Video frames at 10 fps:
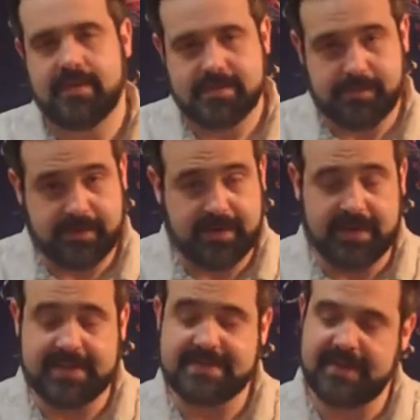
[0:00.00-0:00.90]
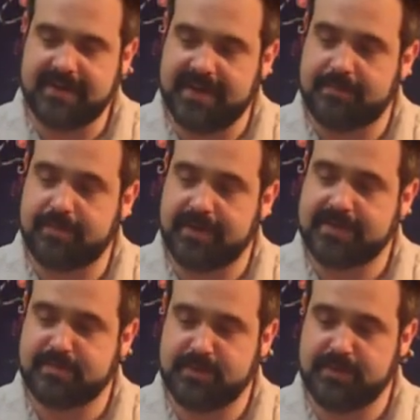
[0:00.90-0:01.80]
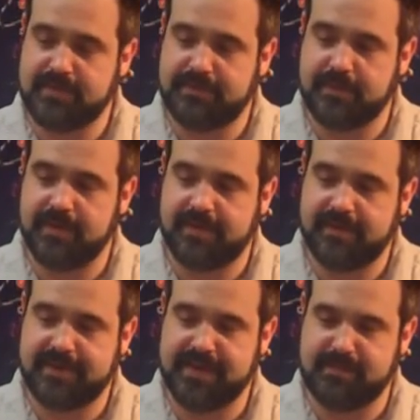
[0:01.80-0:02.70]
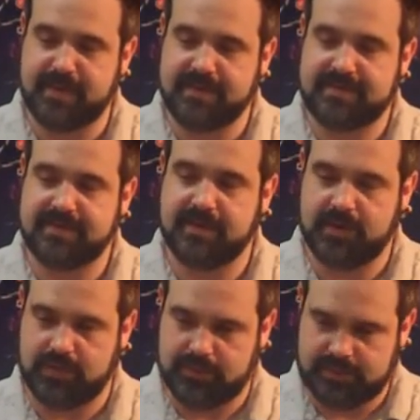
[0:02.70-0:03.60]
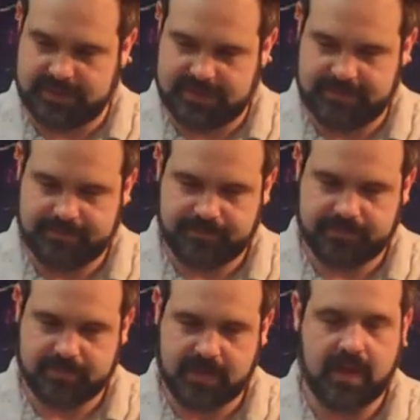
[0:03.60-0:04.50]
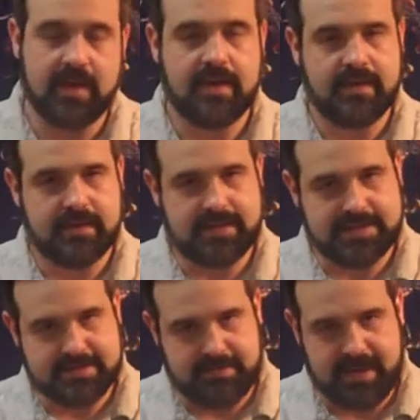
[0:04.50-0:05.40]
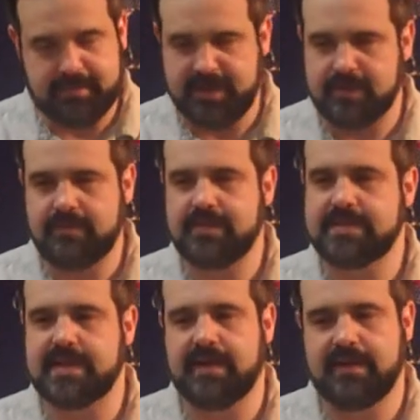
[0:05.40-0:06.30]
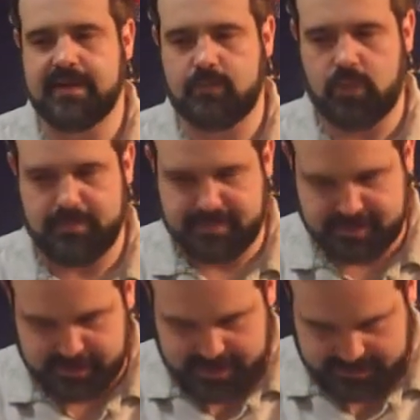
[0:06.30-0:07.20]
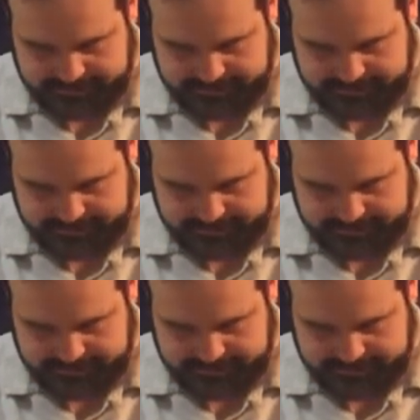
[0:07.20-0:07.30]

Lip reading: Pretty nice, and yeah, pretty smooth for 13 months old. Doesn't baby you. It's got a little warmth to it.